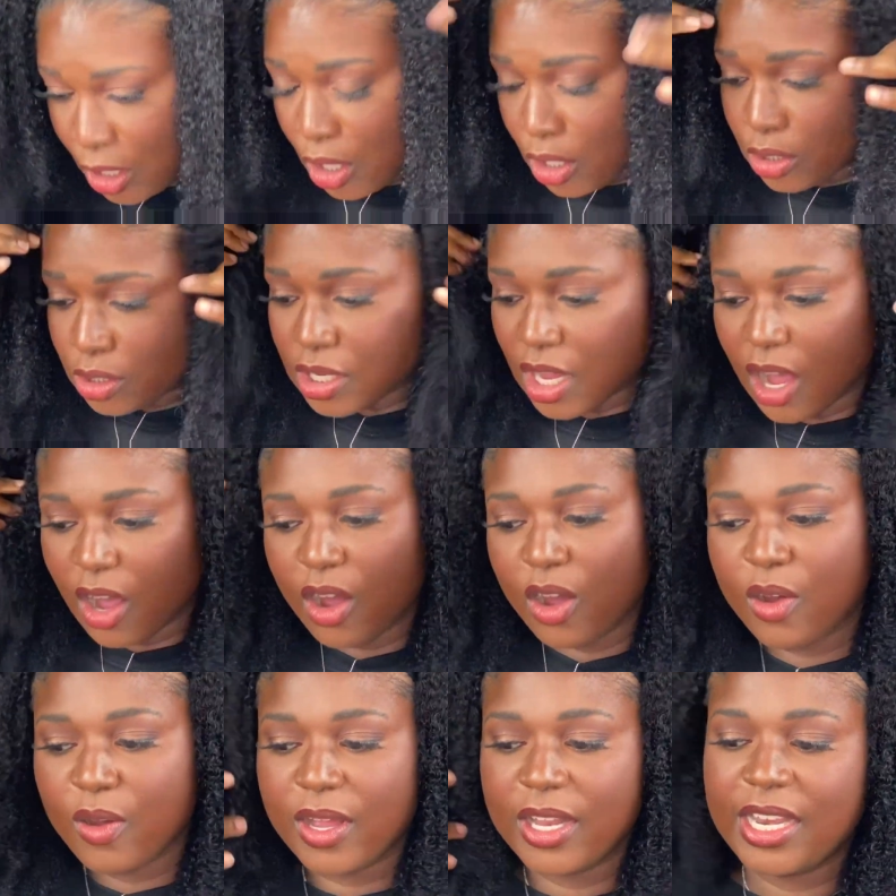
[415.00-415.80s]

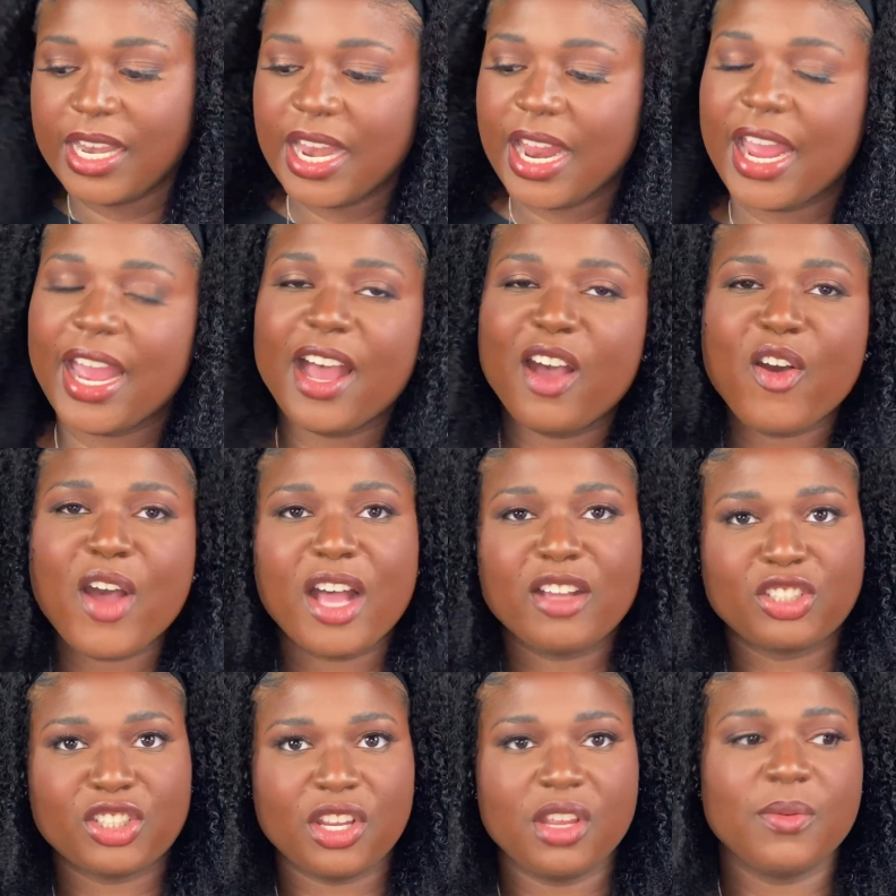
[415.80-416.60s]
So now
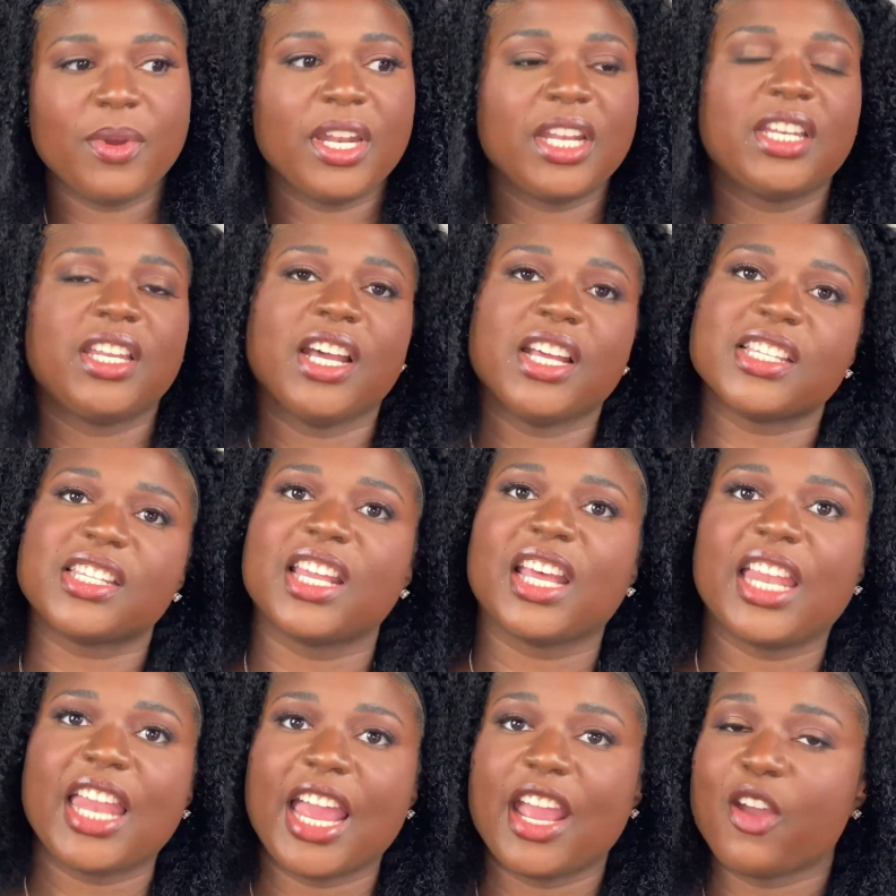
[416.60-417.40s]
I'll show you what it does
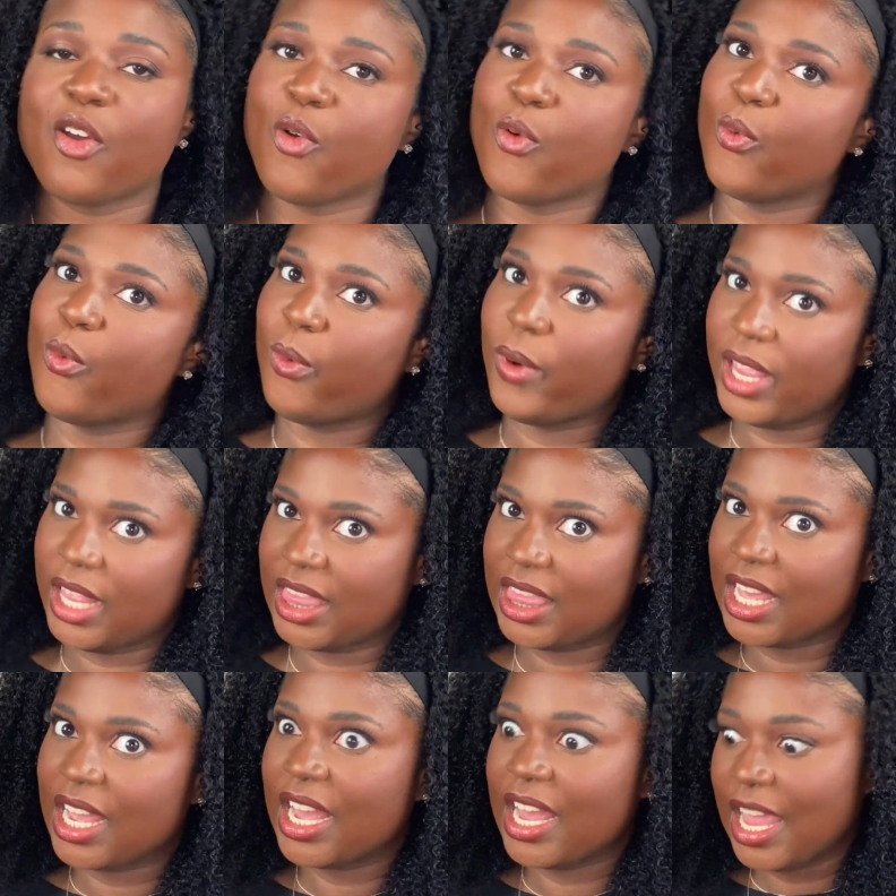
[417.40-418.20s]
look like
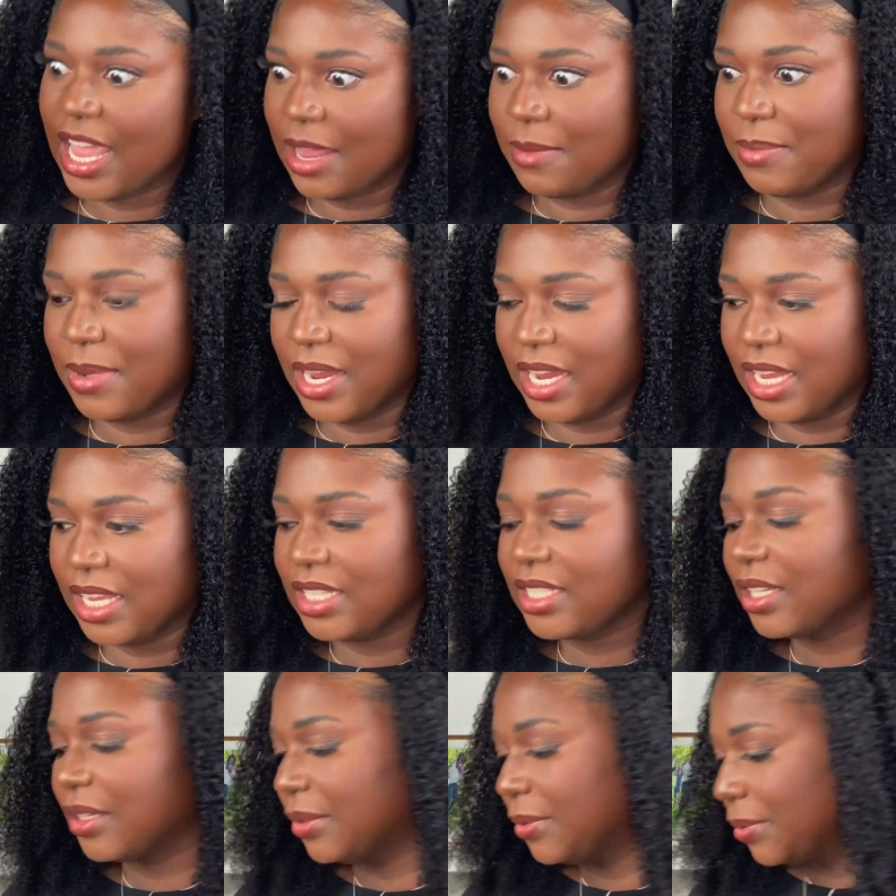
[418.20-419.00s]
with a
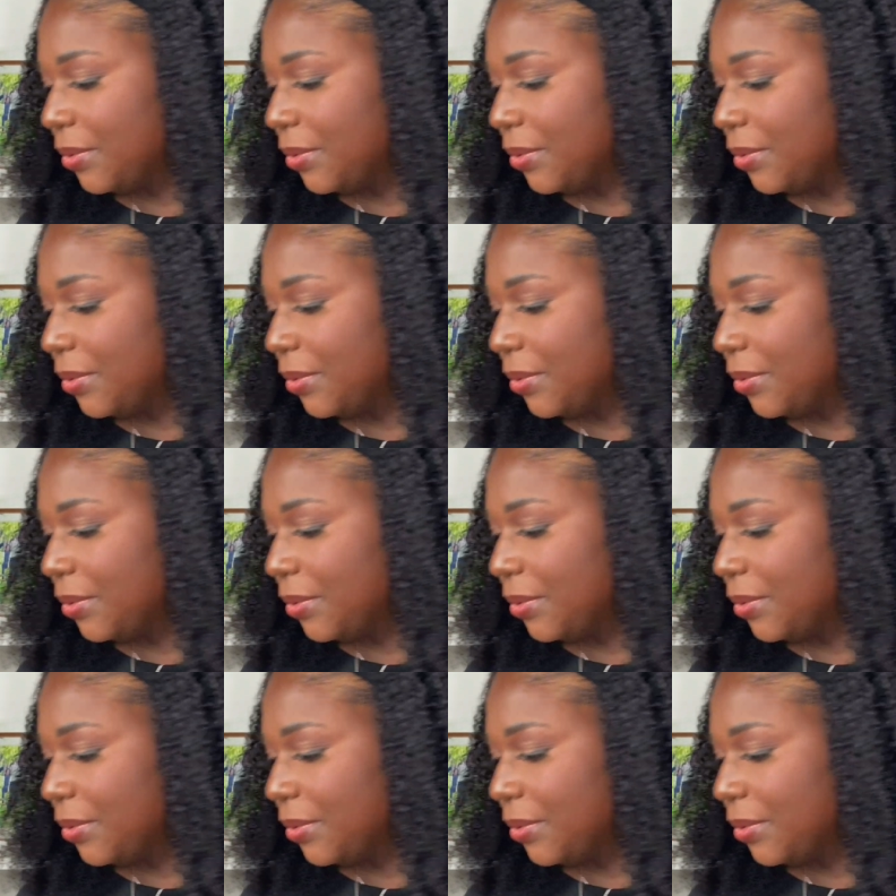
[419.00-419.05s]
headband.